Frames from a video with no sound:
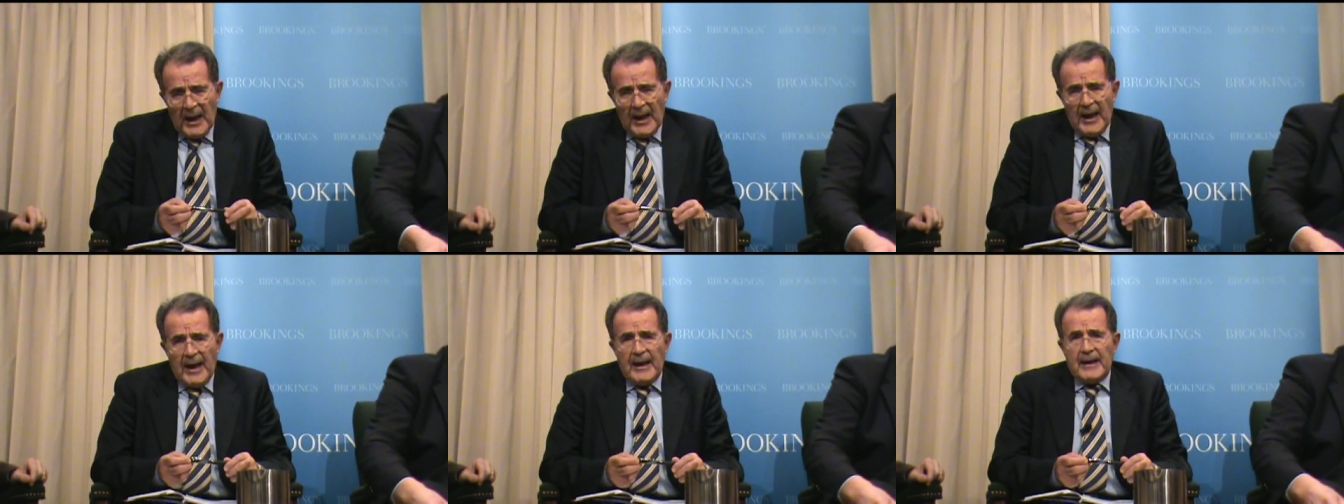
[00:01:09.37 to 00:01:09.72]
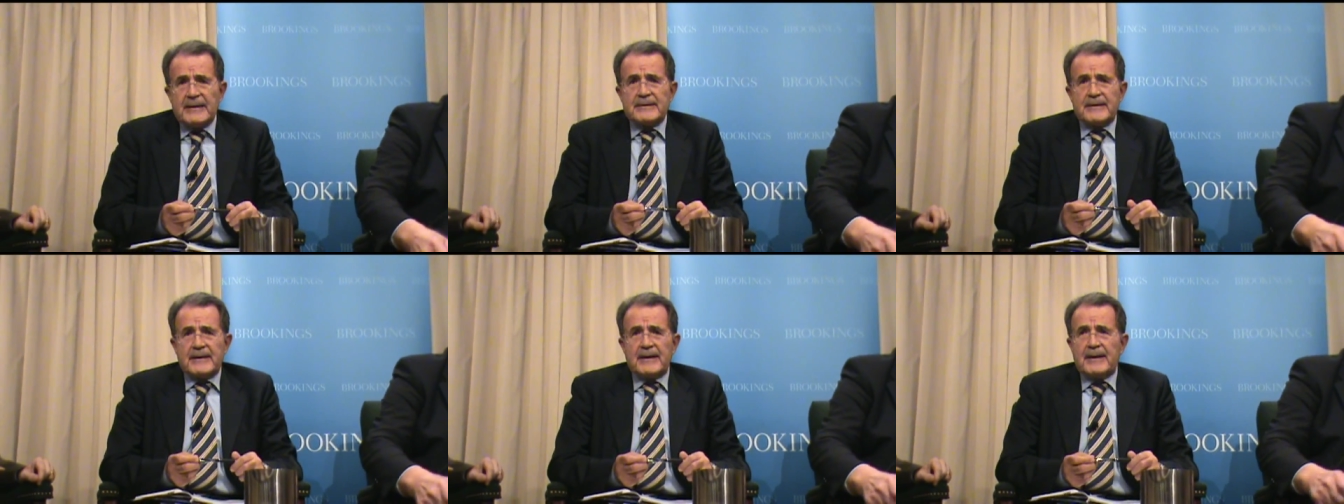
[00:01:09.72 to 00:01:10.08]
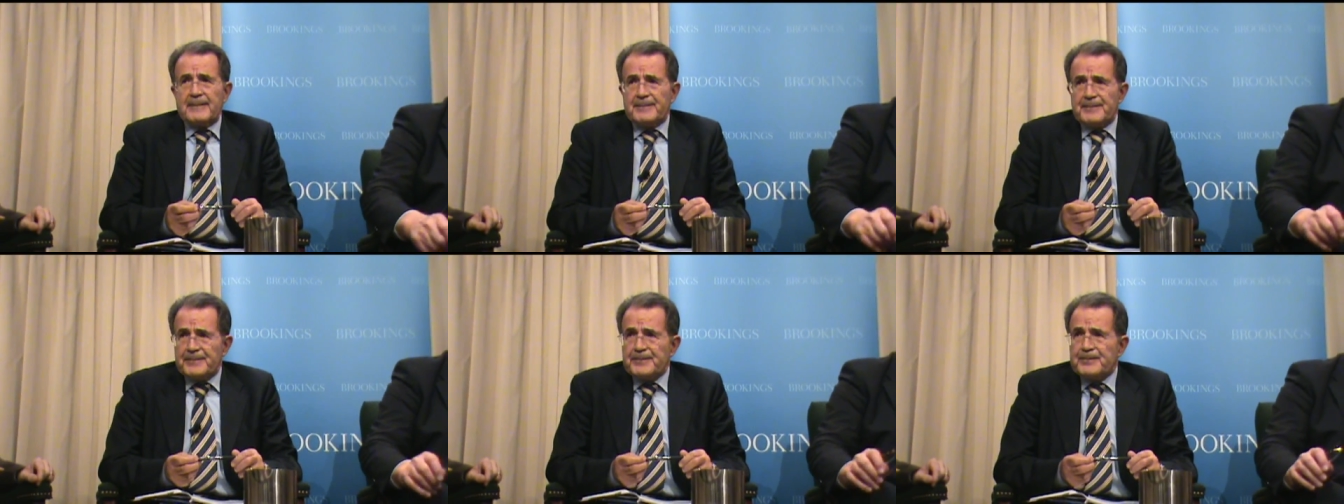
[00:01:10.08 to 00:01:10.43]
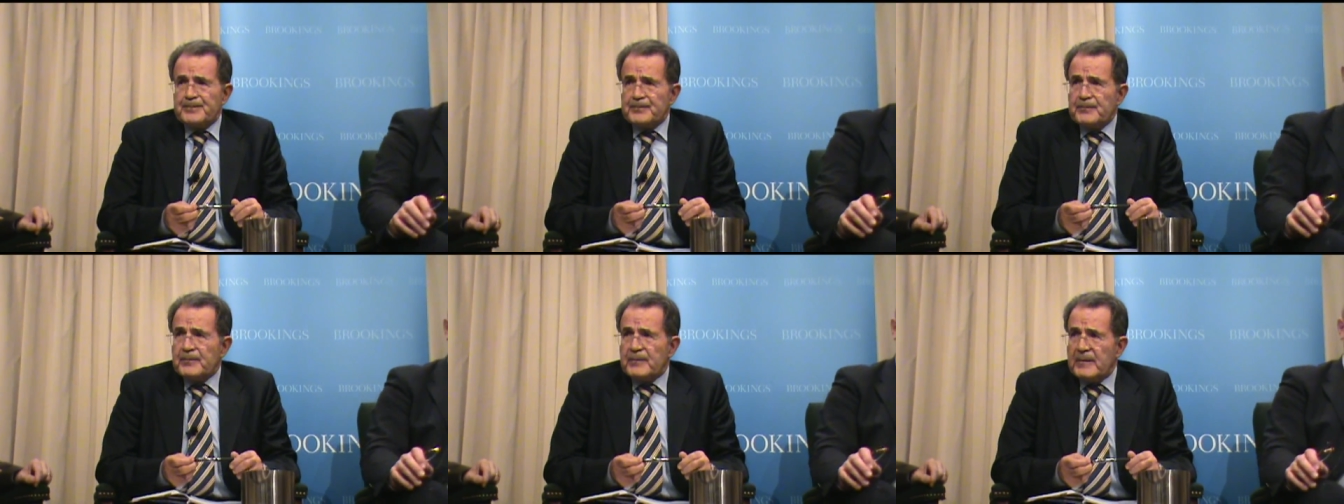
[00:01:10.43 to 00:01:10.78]
and
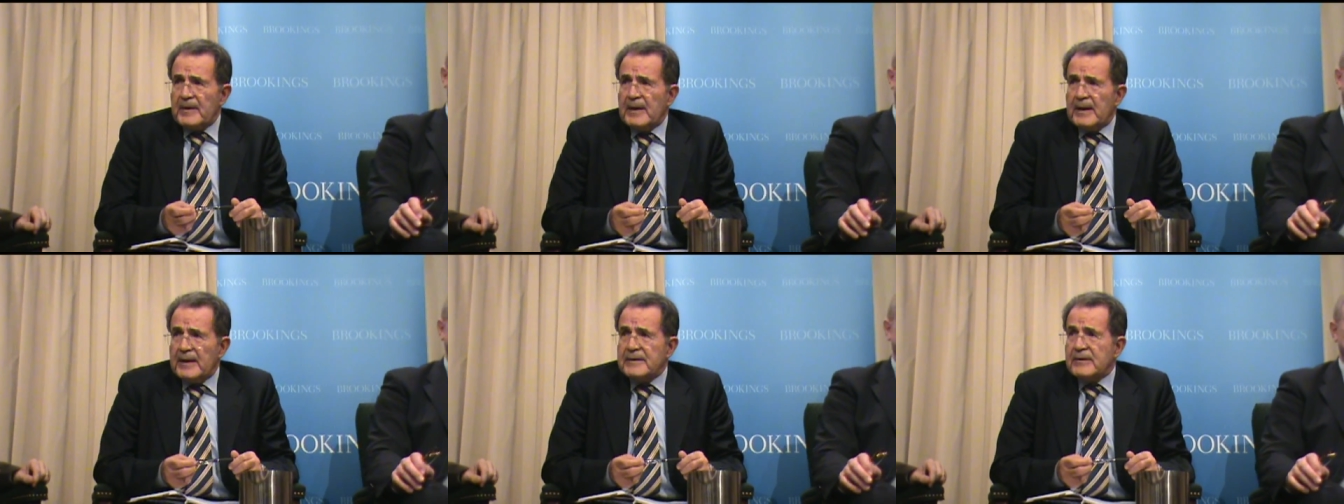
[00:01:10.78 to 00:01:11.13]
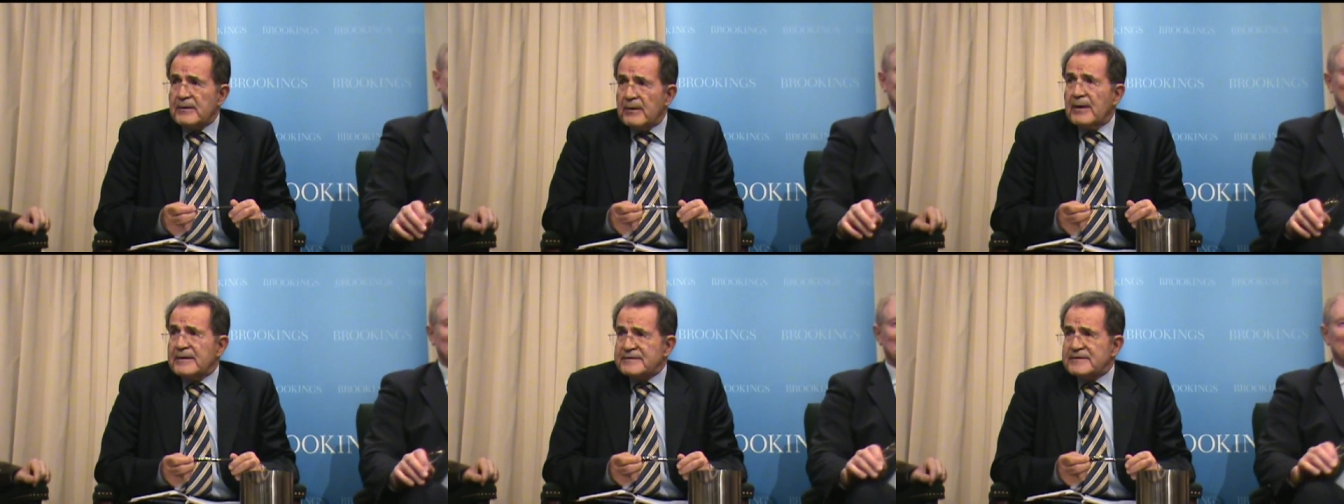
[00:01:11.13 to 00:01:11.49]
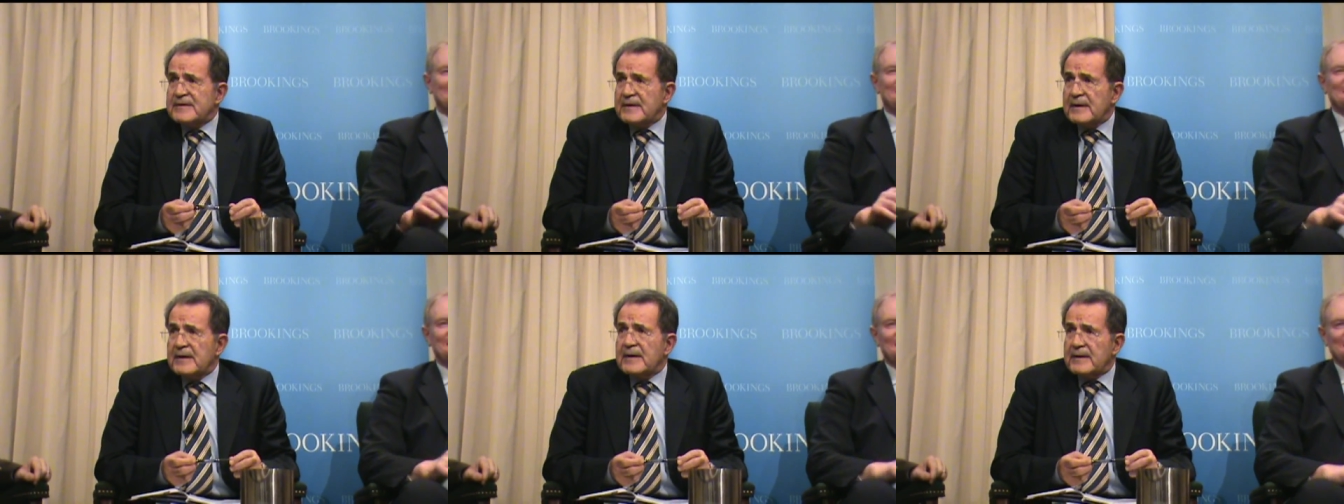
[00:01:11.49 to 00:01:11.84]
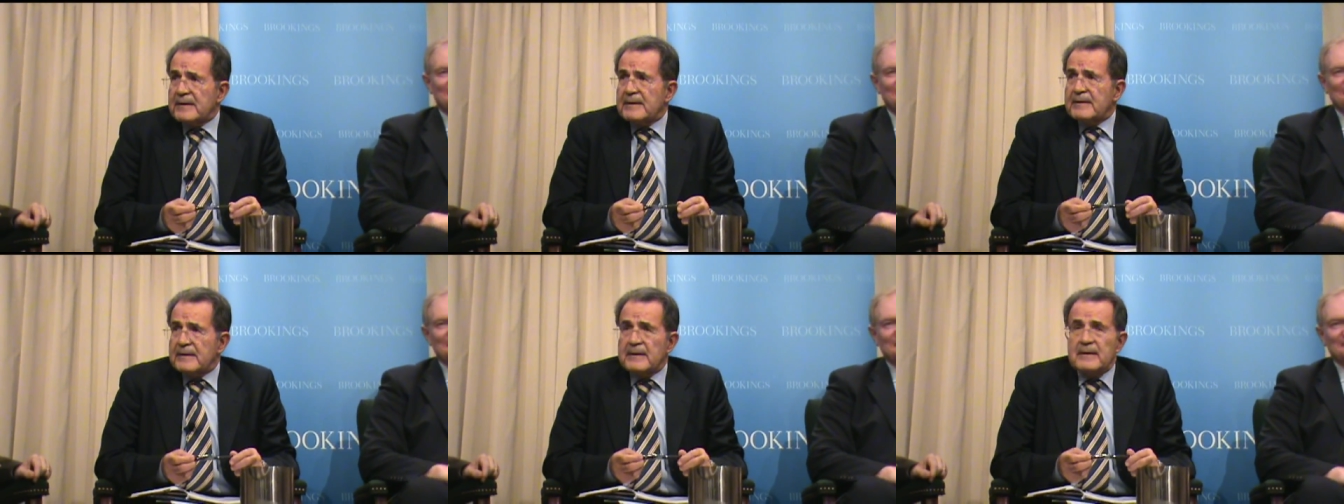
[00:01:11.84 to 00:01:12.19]
you know, it's
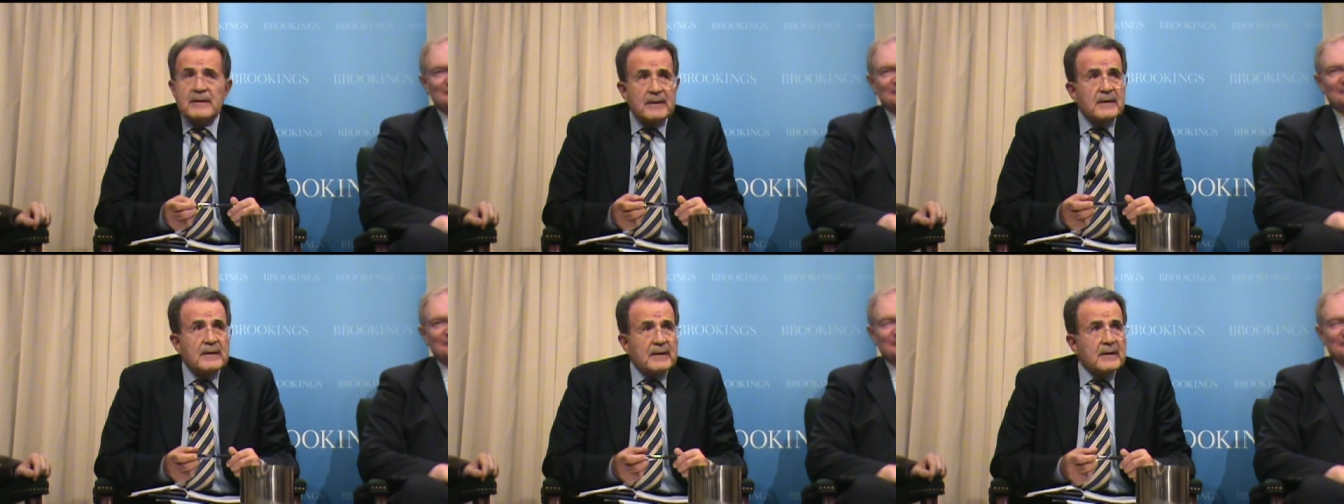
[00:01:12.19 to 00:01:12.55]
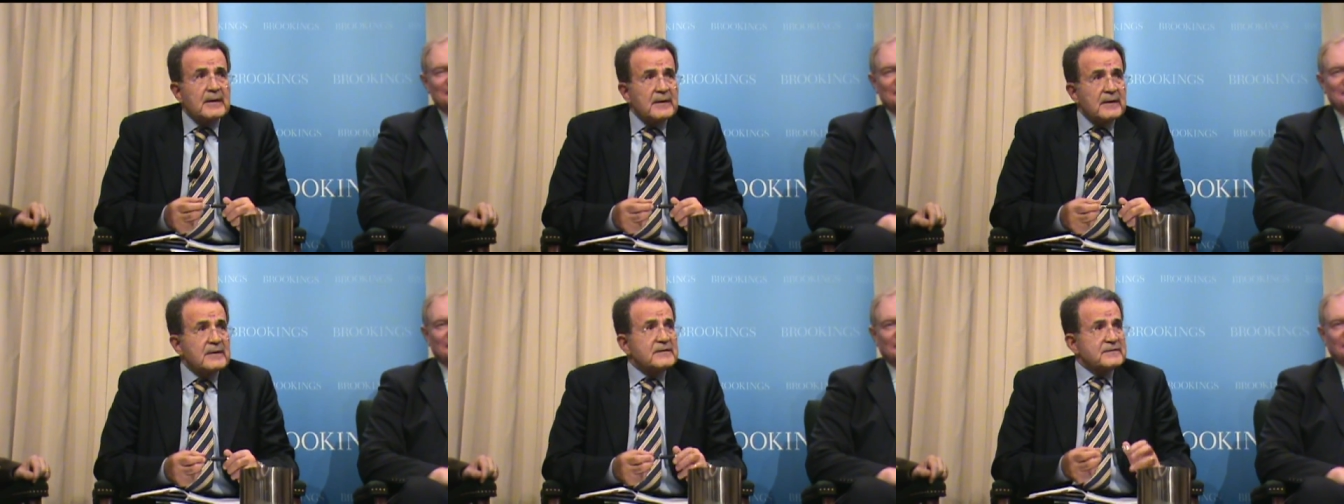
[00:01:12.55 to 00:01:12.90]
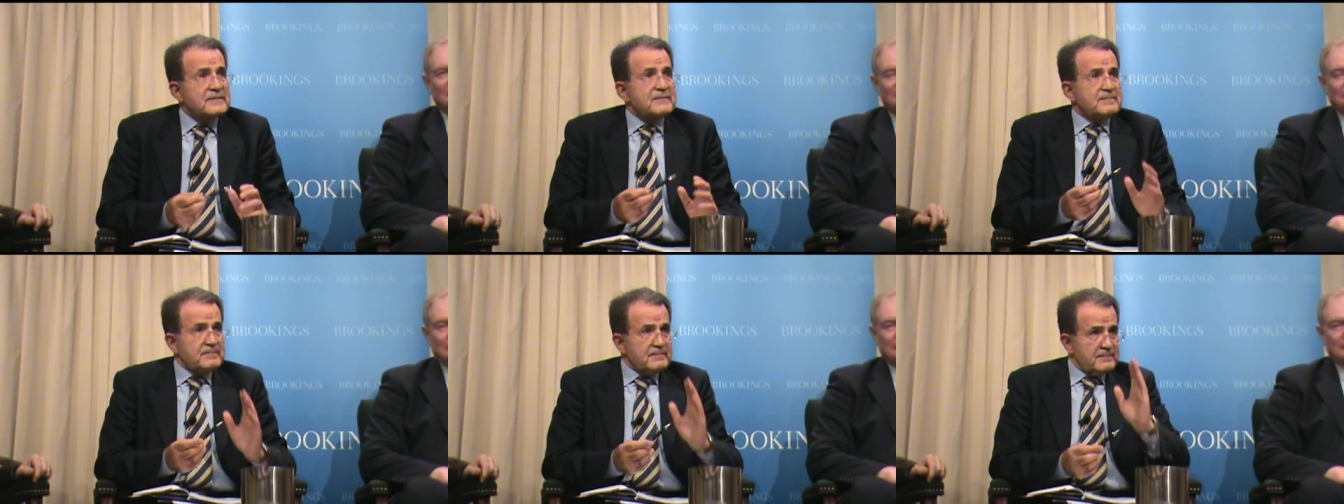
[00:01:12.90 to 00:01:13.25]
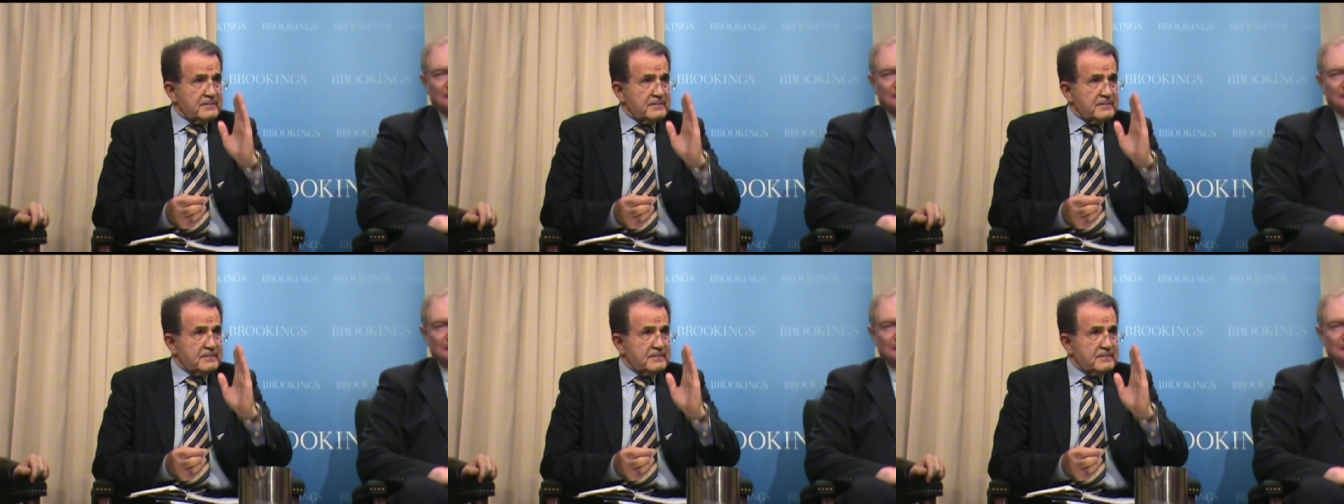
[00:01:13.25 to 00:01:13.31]
this